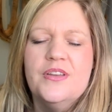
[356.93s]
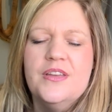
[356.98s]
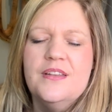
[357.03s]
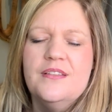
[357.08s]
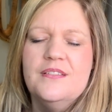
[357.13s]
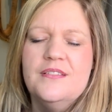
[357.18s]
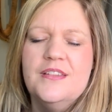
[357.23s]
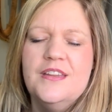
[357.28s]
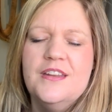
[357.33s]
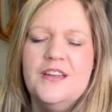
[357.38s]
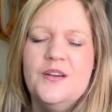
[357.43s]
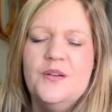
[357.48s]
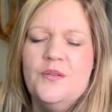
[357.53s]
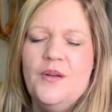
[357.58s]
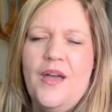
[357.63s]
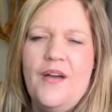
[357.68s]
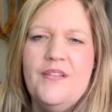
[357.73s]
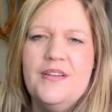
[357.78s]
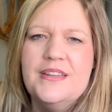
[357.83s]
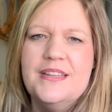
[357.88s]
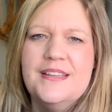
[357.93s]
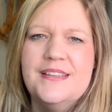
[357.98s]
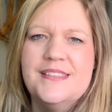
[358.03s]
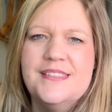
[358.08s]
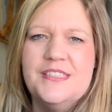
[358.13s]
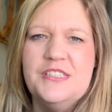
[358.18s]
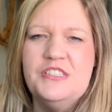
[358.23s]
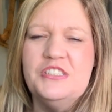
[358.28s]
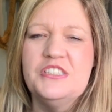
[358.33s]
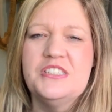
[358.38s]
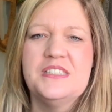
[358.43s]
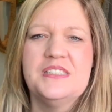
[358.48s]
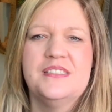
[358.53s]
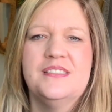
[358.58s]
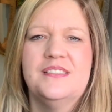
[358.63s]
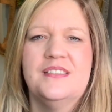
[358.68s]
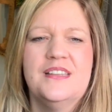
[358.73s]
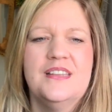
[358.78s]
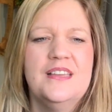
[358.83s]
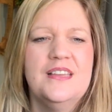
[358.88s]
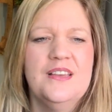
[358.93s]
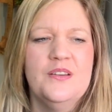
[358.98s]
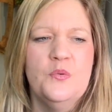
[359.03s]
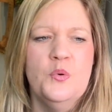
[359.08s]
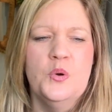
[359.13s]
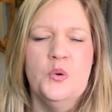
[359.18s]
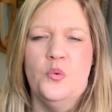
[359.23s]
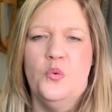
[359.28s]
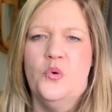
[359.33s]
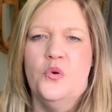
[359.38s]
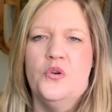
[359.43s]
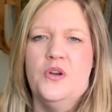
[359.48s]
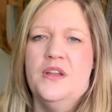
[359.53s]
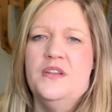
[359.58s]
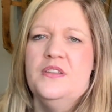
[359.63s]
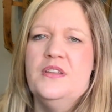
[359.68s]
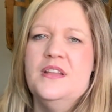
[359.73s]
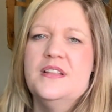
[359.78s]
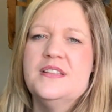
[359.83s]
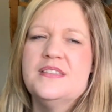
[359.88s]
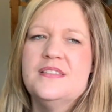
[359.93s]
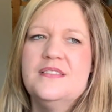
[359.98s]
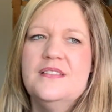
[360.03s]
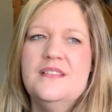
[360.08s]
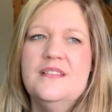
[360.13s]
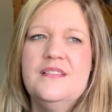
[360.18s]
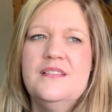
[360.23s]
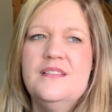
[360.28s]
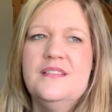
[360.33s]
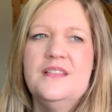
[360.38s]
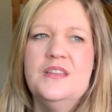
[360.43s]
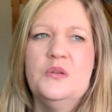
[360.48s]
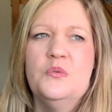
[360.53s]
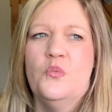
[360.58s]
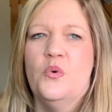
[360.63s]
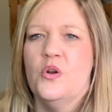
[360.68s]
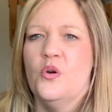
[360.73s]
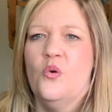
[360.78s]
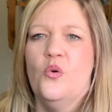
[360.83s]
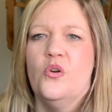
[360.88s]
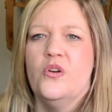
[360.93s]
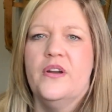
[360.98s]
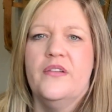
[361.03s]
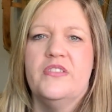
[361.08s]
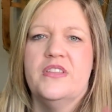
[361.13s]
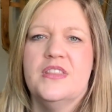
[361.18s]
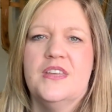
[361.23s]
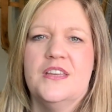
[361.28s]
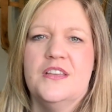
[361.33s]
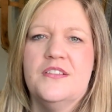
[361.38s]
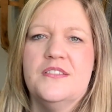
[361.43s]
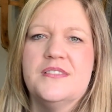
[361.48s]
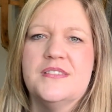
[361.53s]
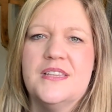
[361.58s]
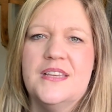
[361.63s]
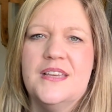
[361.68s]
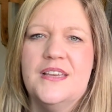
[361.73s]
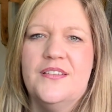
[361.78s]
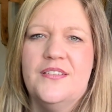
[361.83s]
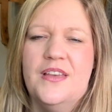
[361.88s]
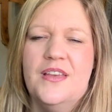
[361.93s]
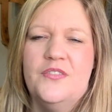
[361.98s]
And you know how it is. You just want to order, and you want to order everything you see.